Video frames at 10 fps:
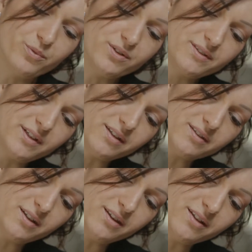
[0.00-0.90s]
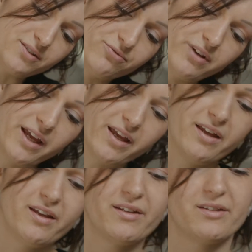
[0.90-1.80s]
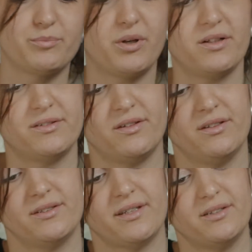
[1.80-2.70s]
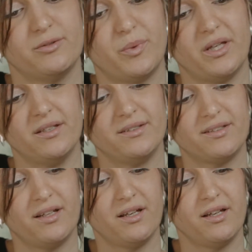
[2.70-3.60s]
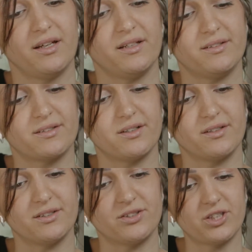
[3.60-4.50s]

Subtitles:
would sit in this ring as part of the centrepiece, and it's got this